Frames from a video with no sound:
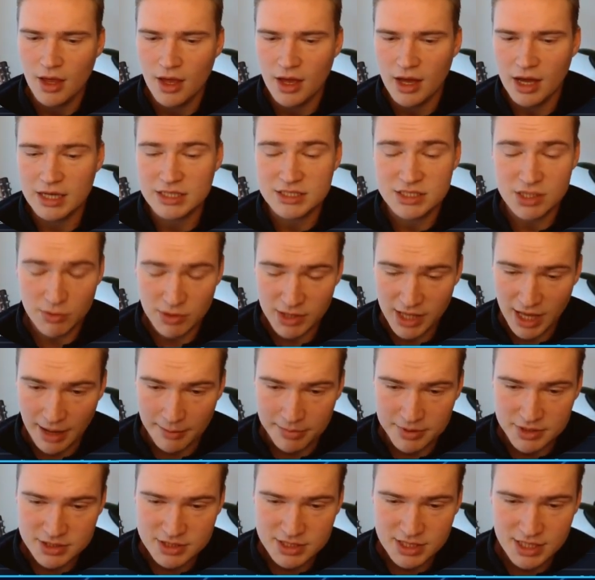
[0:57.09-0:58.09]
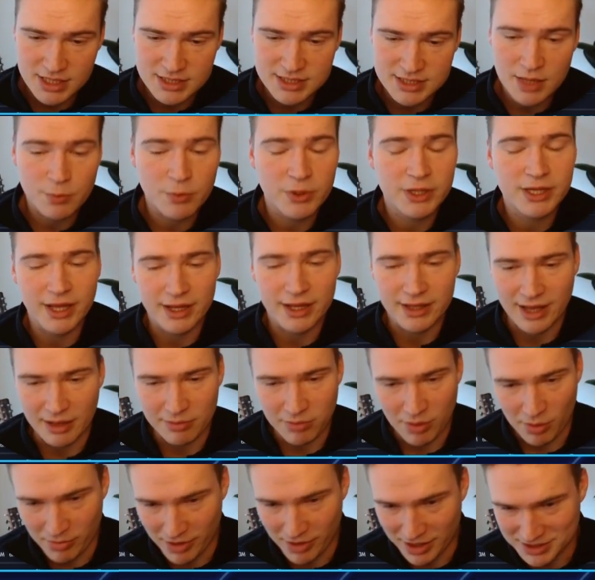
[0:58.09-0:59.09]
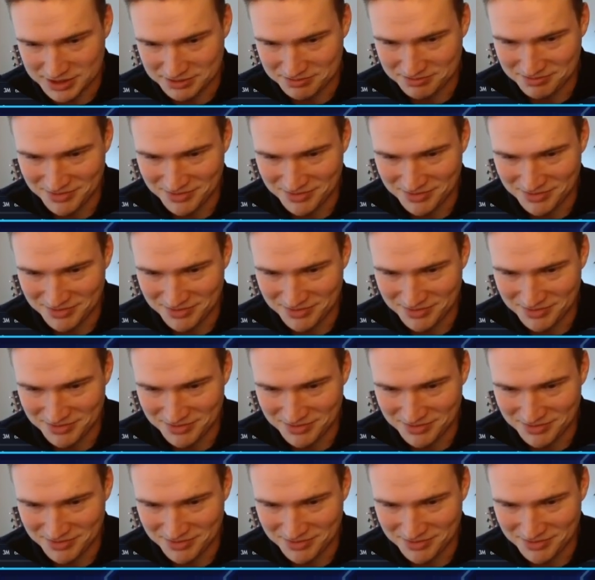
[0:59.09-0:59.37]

Uh, so what happened is that we did get momentum,